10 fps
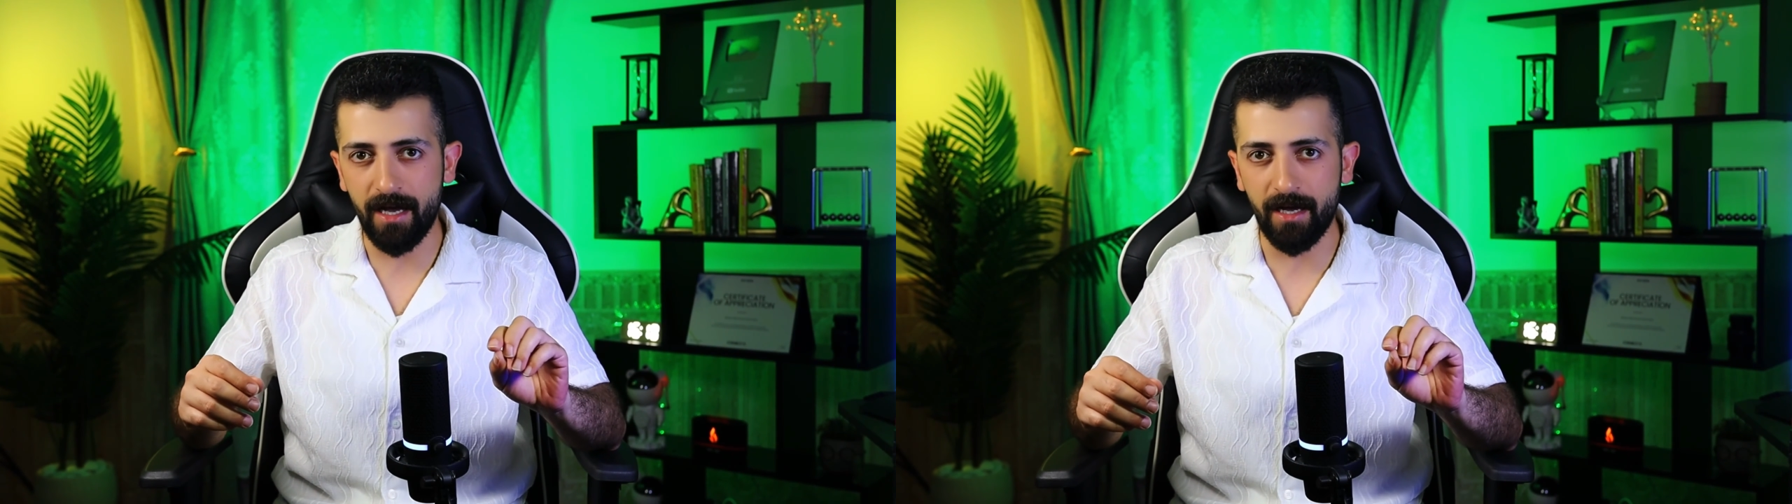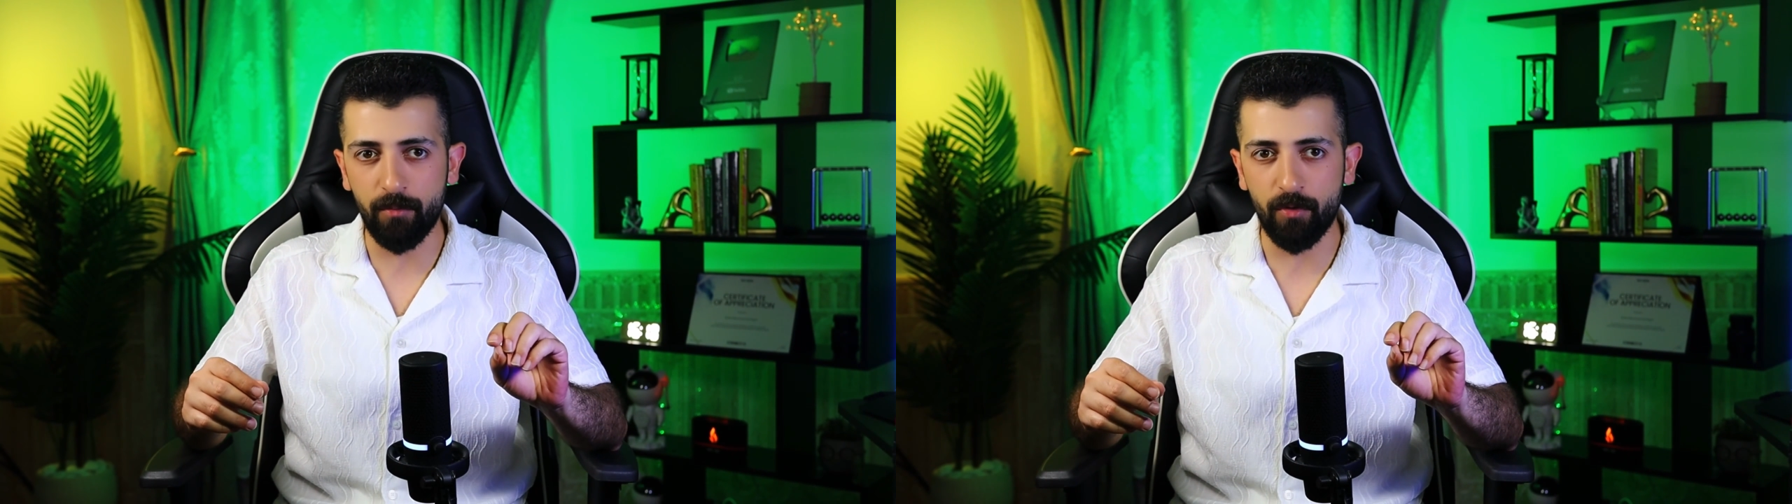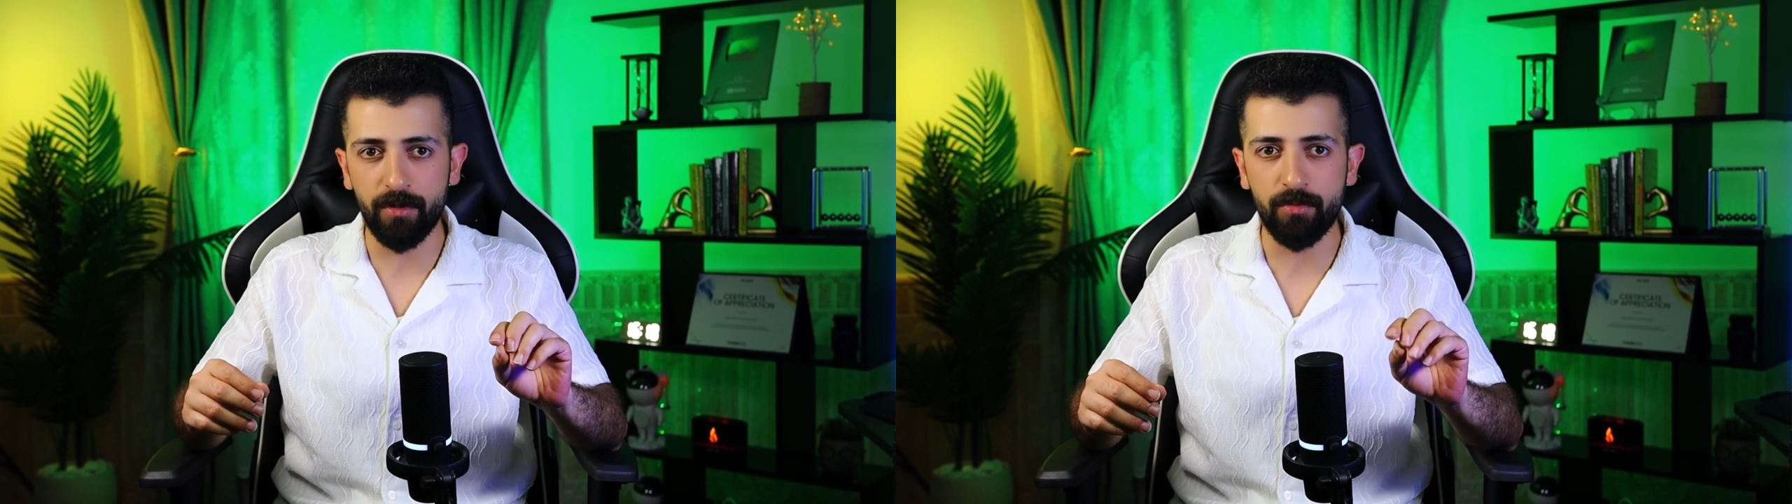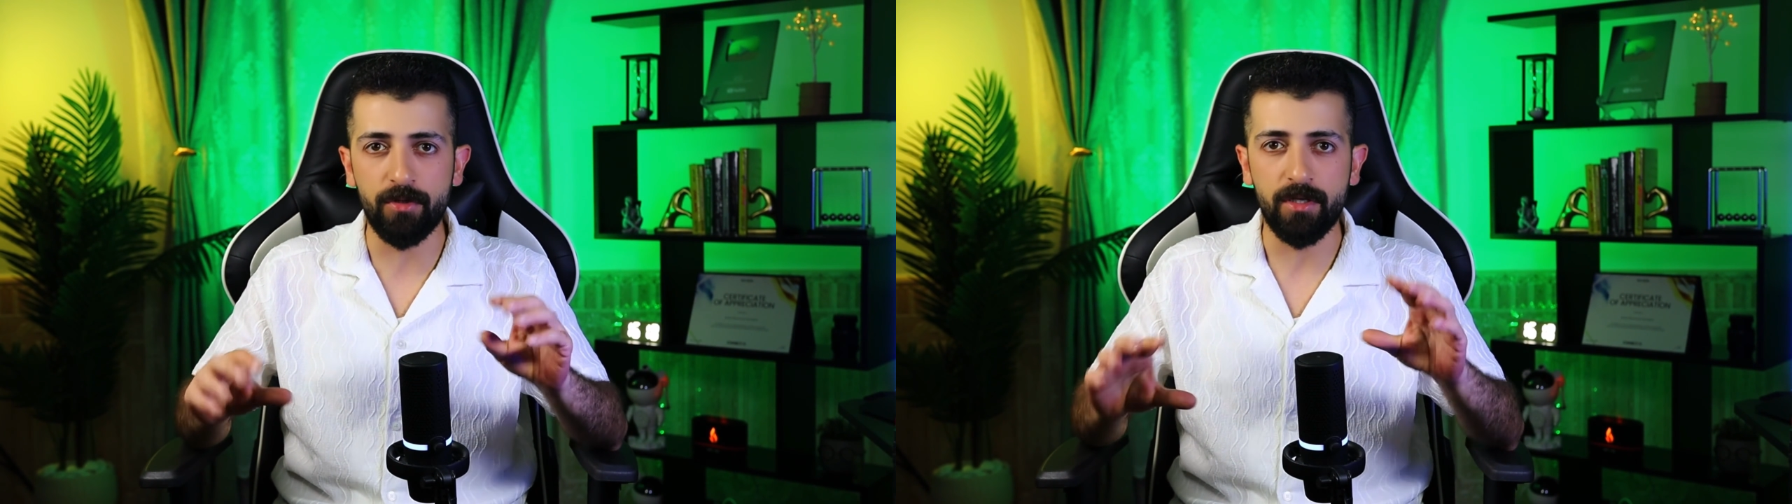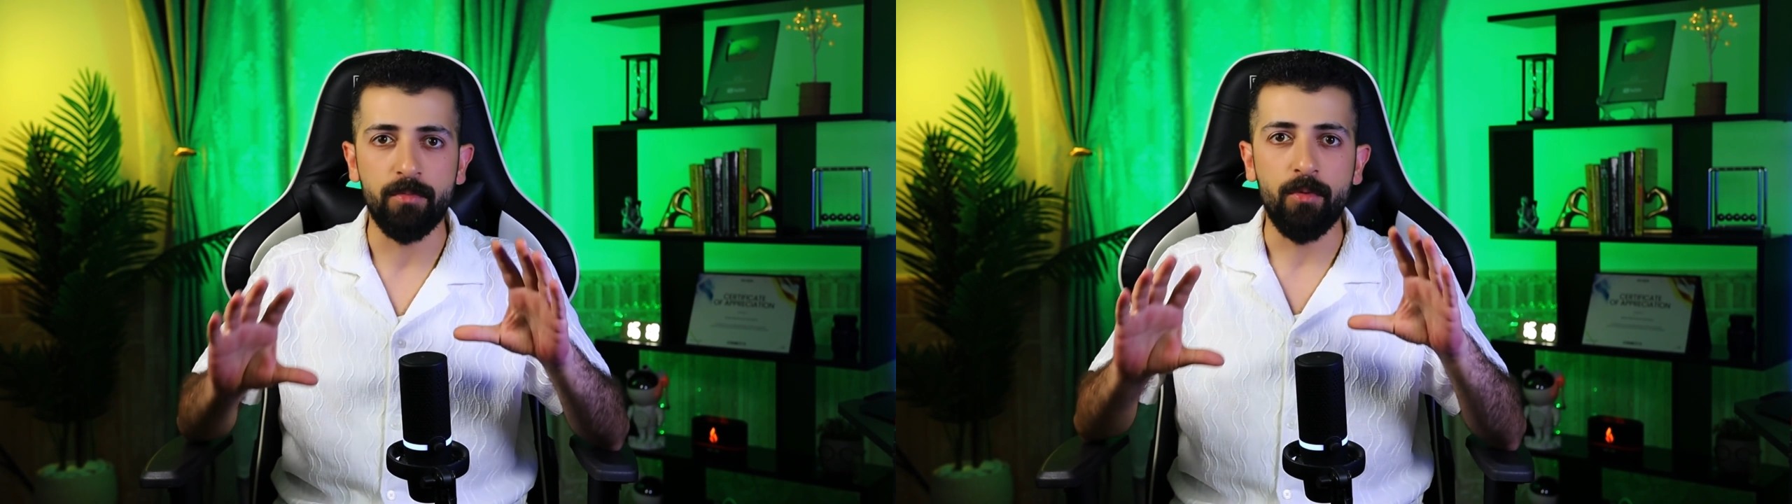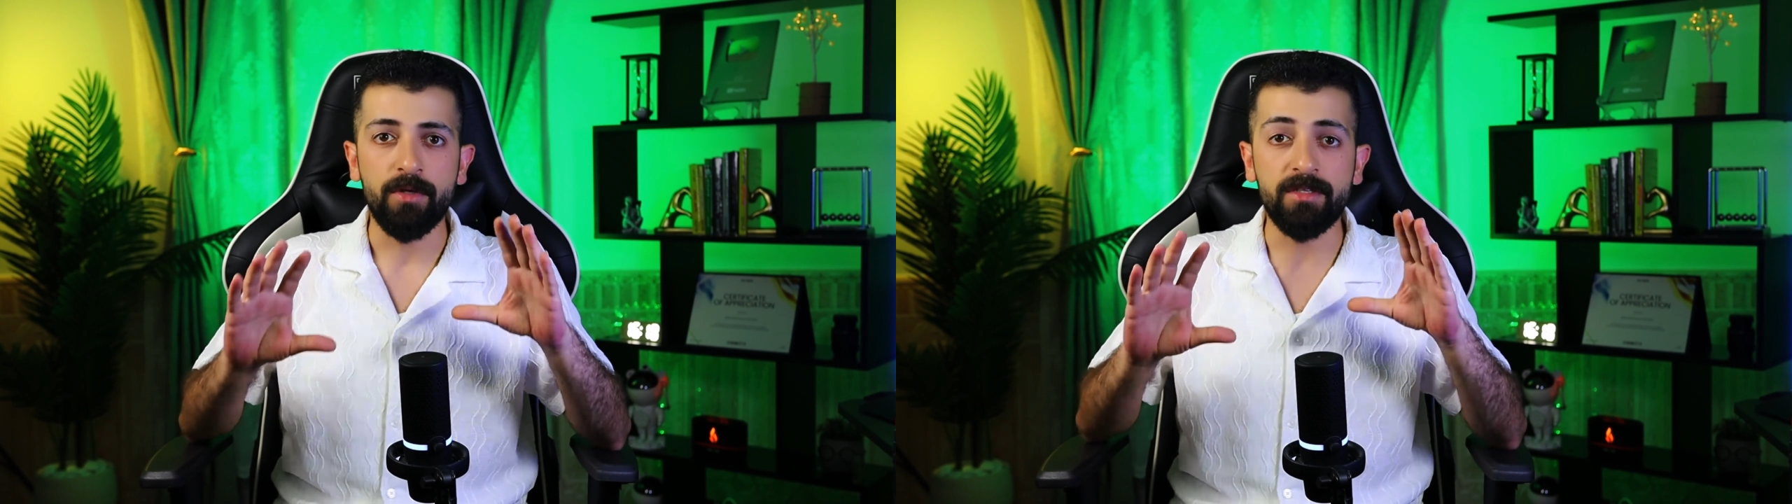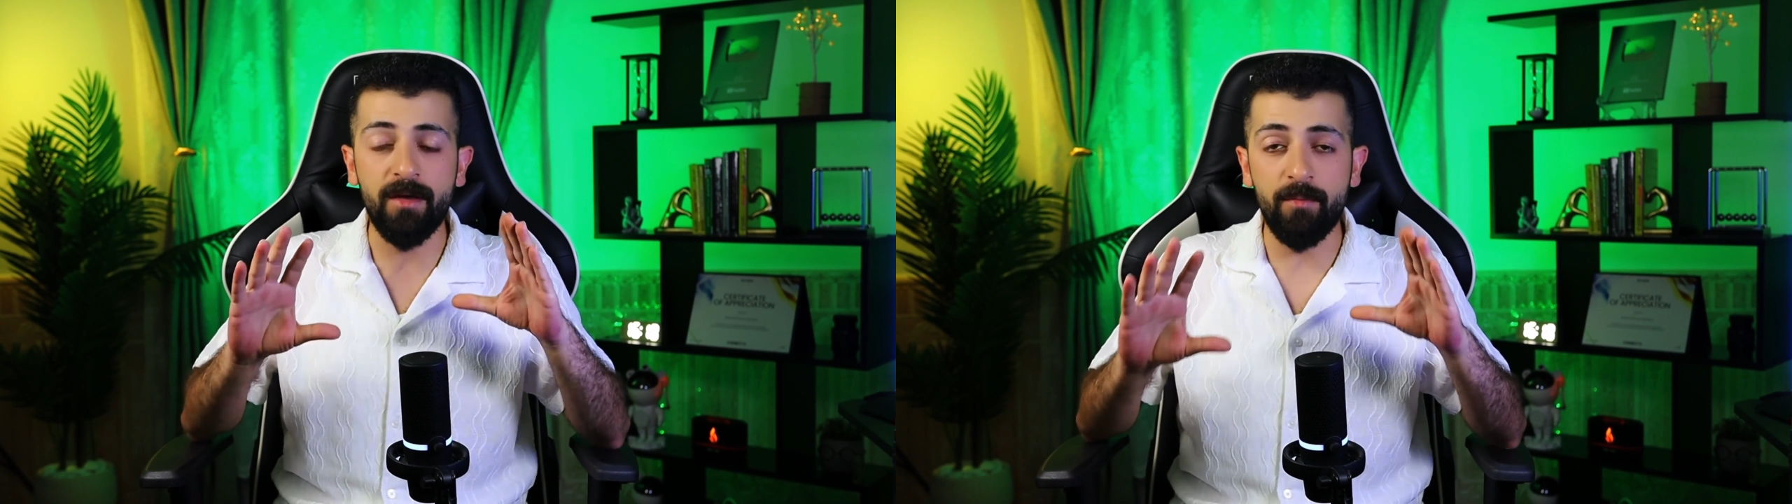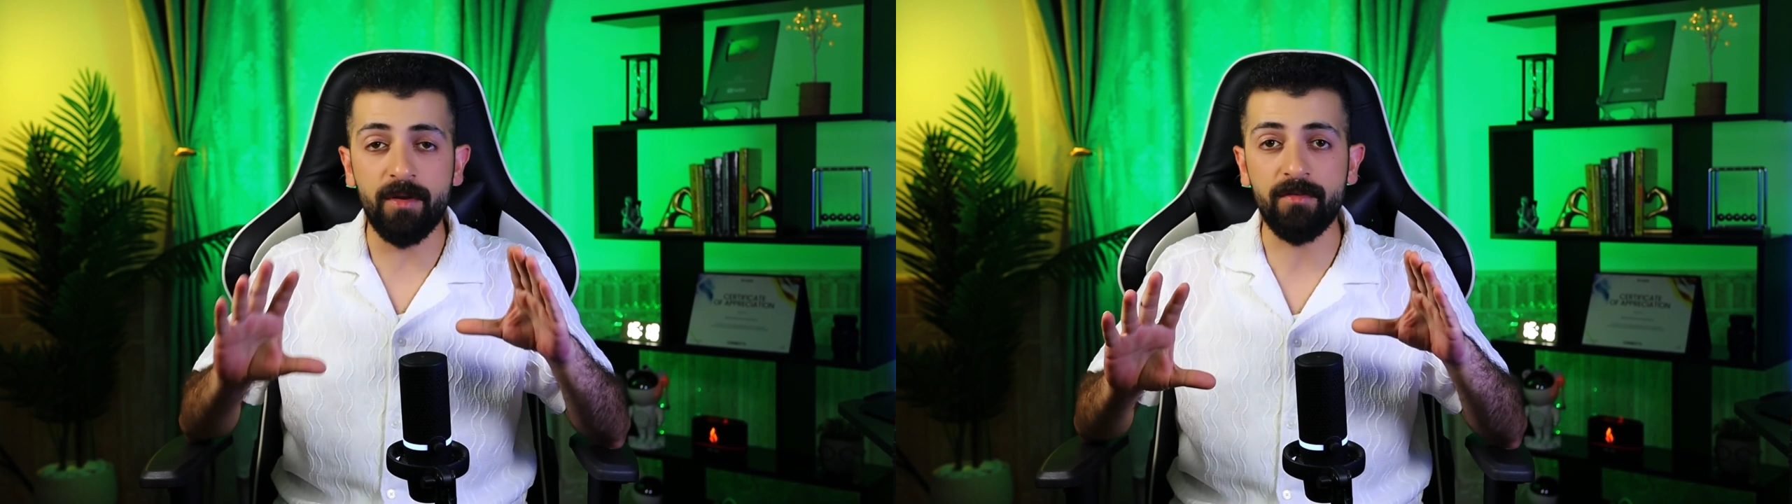I'm going to give you a
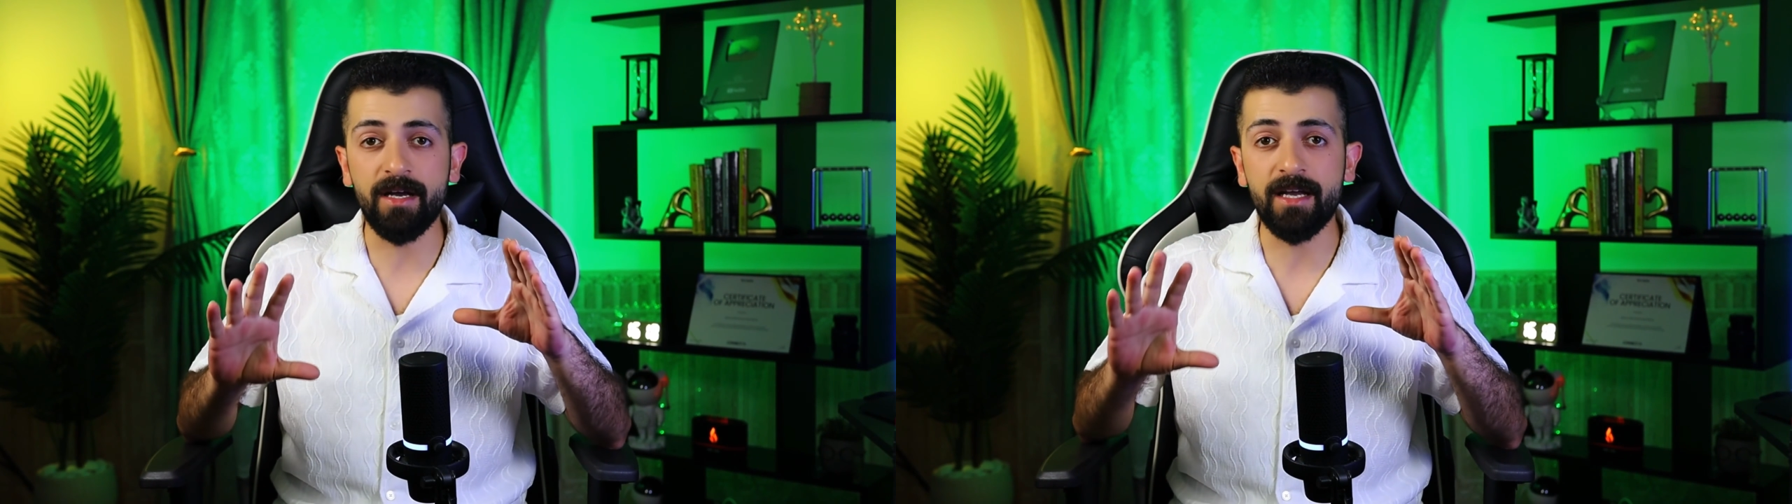simplified